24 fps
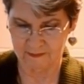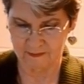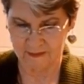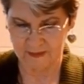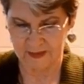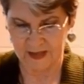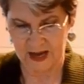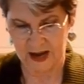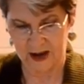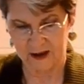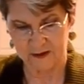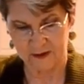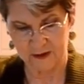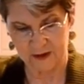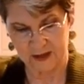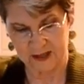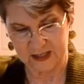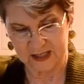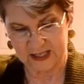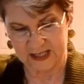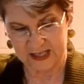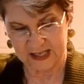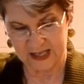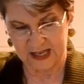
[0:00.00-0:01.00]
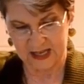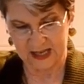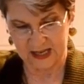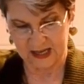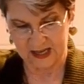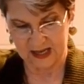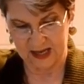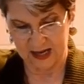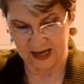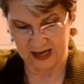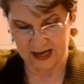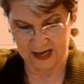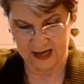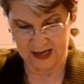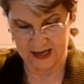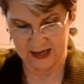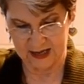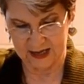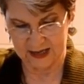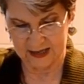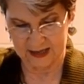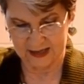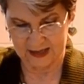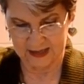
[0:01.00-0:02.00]
Now you can see again.
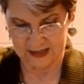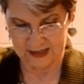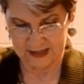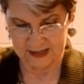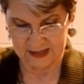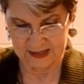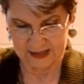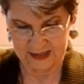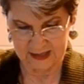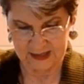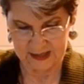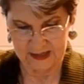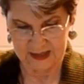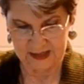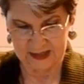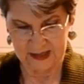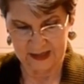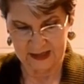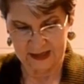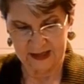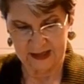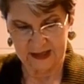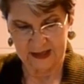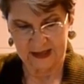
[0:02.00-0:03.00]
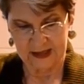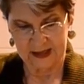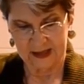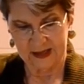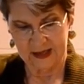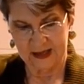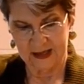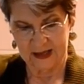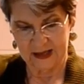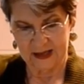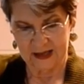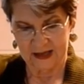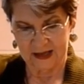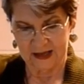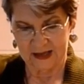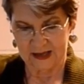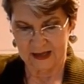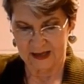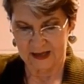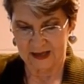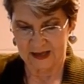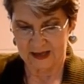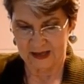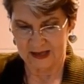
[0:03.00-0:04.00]

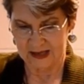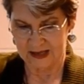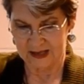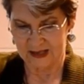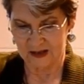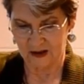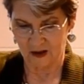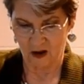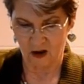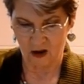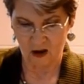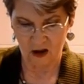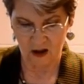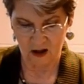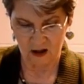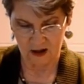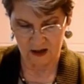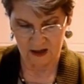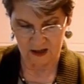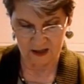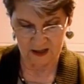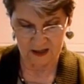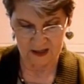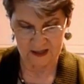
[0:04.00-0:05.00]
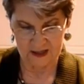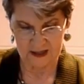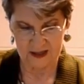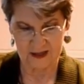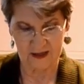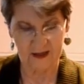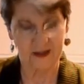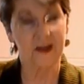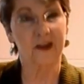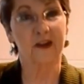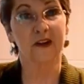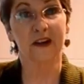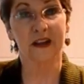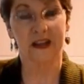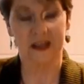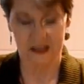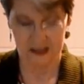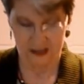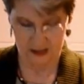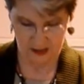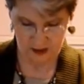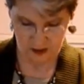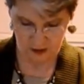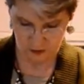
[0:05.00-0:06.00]
That's all there
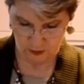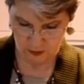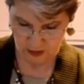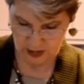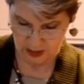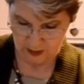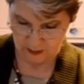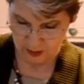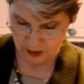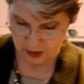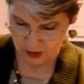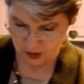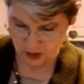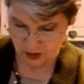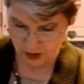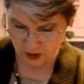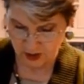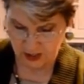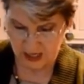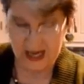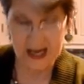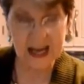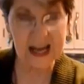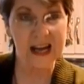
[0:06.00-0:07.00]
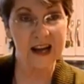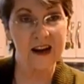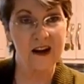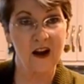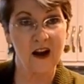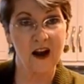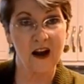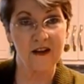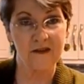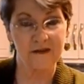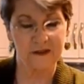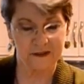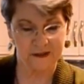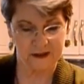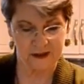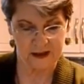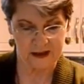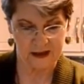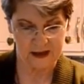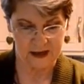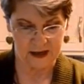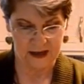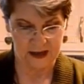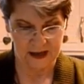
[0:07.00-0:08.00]
is to it. I'm going to turn the heat off
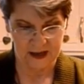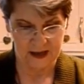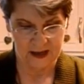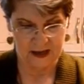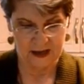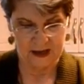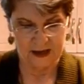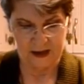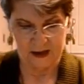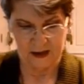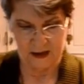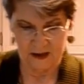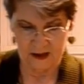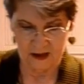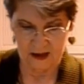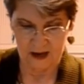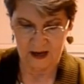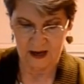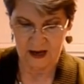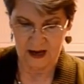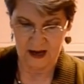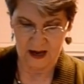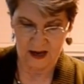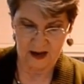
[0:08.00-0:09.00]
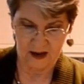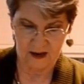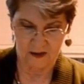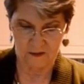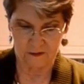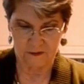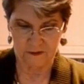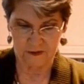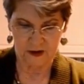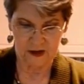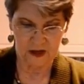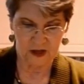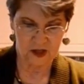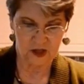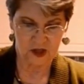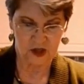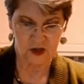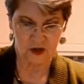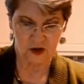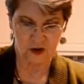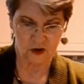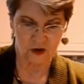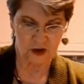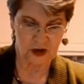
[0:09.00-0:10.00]
and finish
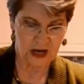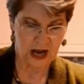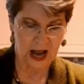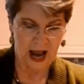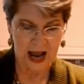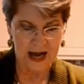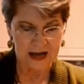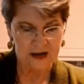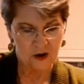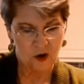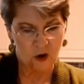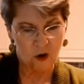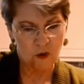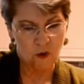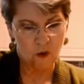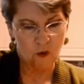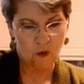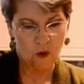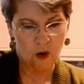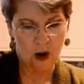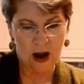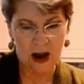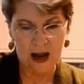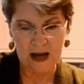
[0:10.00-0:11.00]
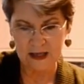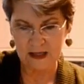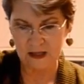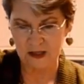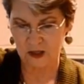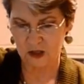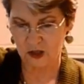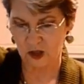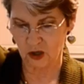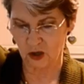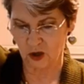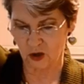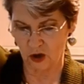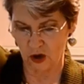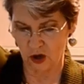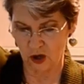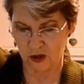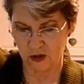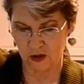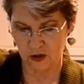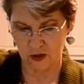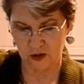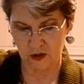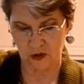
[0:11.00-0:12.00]
stirring. I don't want to cook
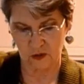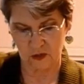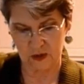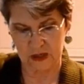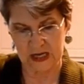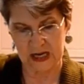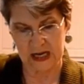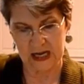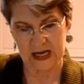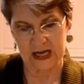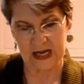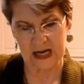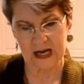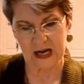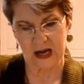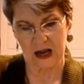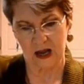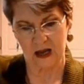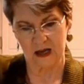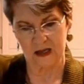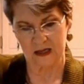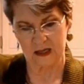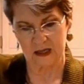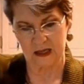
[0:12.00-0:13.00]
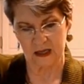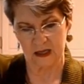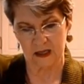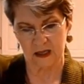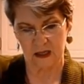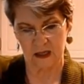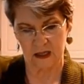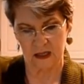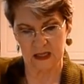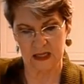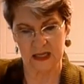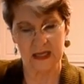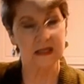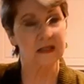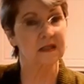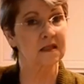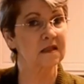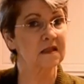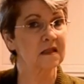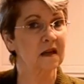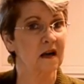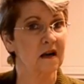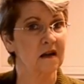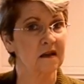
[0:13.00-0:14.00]
the zucchini until it
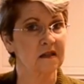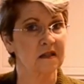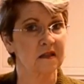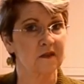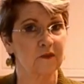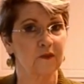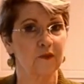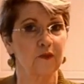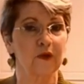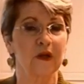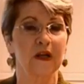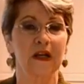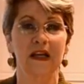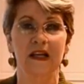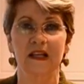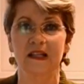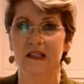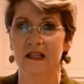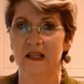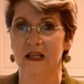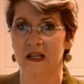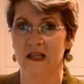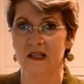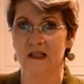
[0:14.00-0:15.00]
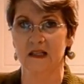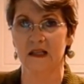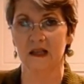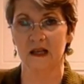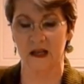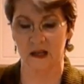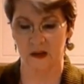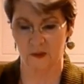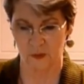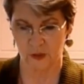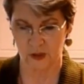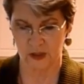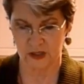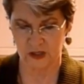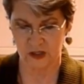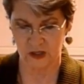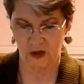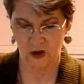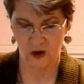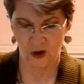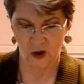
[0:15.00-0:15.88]
starts releasing its liquids